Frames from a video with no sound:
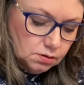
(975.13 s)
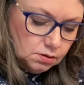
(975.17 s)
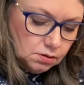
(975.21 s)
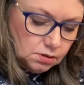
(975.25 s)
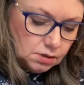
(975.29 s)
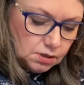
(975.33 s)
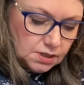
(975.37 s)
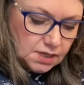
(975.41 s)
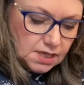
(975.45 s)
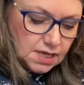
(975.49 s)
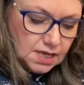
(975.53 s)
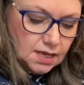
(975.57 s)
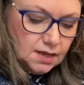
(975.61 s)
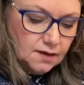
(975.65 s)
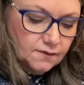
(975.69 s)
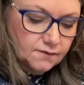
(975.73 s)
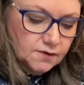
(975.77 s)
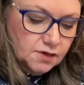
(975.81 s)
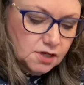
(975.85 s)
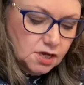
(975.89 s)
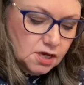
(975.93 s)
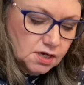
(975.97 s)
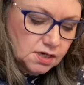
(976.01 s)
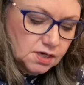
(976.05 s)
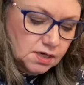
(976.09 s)
I think I've
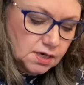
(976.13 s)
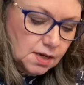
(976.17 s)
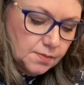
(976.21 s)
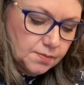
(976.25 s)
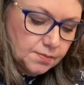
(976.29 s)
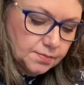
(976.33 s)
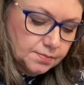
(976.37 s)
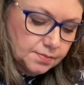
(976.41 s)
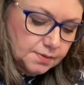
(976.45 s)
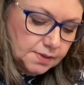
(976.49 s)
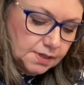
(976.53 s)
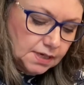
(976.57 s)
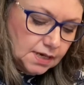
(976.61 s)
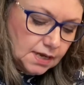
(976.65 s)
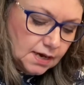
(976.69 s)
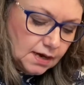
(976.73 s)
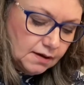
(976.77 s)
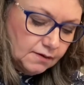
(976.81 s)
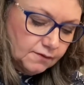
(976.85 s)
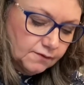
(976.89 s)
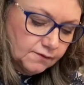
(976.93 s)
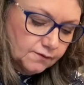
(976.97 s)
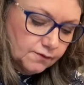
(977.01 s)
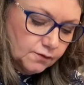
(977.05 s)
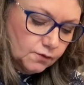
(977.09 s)
turned up enough
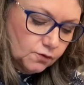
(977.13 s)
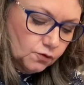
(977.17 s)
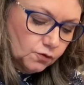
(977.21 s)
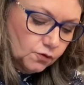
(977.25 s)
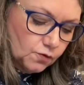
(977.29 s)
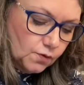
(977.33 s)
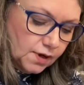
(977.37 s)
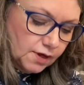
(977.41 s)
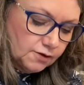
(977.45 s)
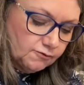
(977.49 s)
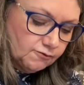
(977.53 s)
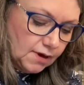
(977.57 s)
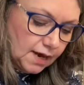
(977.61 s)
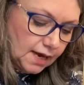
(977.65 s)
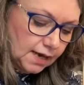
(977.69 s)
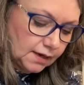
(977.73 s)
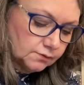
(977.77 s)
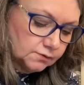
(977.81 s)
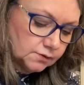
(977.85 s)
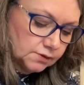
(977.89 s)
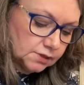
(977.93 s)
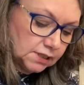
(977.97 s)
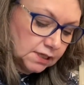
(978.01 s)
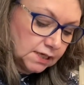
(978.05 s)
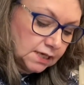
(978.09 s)
all the way
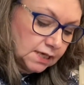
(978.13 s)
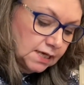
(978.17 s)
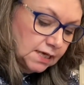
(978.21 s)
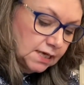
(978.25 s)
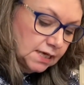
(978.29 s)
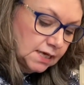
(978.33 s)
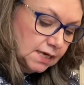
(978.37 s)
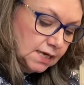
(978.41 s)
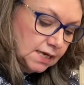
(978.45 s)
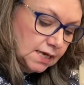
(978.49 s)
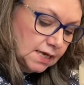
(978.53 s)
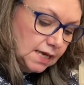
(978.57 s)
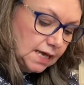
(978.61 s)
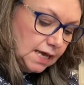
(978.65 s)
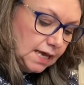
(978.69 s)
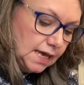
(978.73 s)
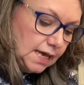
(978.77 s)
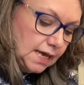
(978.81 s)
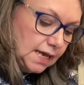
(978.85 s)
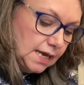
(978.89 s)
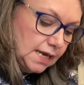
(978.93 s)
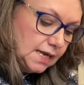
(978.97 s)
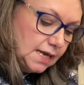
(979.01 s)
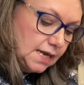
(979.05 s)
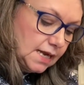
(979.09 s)
round,
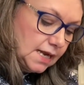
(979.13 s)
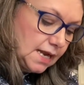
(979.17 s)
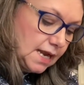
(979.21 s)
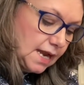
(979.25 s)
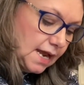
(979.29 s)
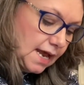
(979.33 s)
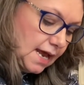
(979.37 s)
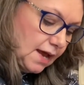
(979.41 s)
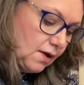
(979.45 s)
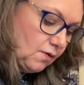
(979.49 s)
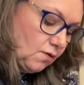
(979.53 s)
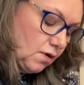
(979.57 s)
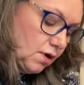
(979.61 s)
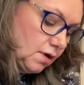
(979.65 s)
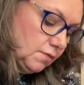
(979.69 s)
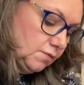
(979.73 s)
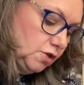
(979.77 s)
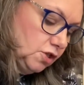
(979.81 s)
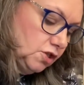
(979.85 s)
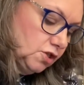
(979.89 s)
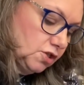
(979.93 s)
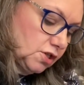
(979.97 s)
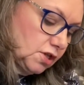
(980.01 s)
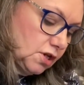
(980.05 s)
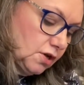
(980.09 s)
and now I'm
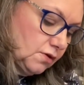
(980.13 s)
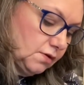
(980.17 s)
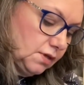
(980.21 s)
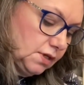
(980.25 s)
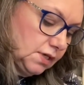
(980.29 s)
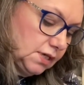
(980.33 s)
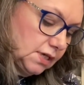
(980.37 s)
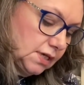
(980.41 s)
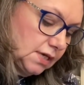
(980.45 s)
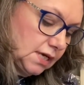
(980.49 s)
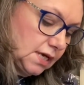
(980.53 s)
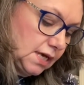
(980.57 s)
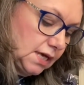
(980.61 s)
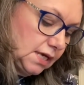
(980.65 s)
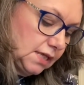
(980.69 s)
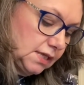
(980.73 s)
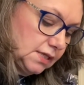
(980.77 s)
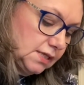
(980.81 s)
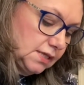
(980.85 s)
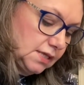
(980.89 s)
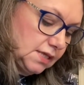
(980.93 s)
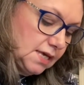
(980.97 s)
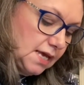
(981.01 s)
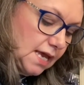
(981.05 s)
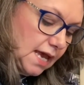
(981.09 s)
just going to cut
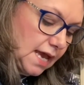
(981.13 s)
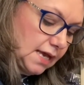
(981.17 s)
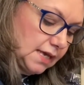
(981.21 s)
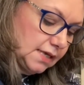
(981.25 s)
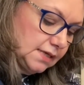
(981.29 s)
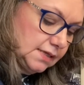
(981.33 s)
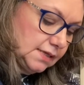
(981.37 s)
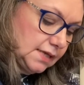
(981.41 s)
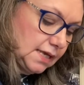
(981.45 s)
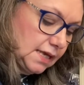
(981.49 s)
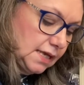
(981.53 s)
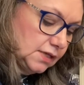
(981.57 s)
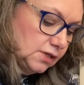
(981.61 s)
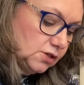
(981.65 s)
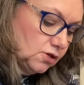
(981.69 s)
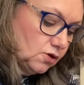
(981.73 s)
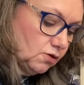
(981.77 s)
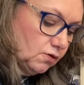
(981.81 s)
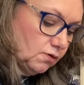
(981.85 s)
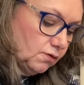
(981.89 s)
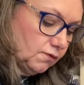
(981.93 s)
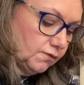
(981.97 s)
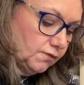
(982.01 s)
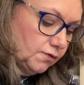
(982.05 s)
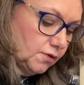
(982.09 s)
the excess
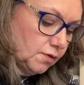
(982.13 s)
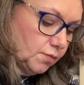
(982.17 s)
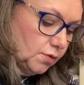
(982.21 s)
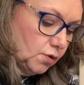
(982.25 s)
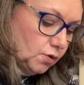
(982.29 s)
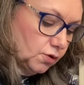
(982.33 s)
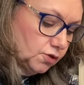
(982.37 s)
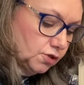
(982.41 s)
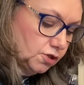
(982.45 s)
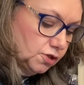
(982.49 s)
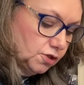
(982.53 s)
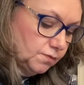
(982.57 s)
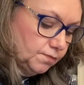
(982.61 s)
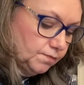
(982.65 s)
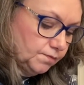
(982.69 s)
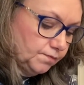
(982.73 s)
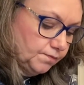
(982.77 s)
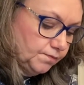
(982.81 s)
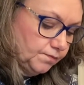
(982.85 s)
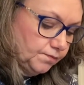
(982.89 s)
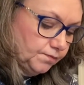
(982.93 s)
off the bottom